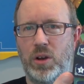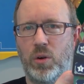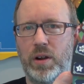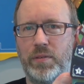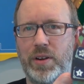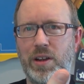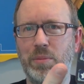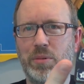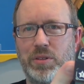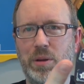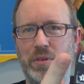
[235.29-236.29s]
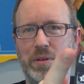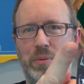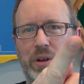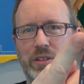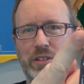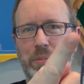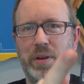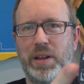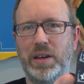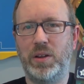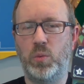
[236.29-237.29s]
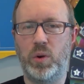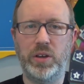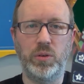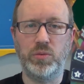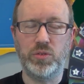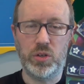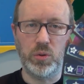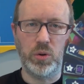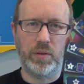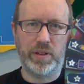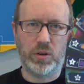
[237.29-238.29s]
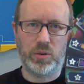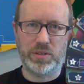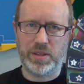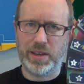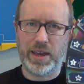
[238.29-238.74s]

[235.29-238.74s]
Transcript: or a variable number of points depending on what you do over the course of the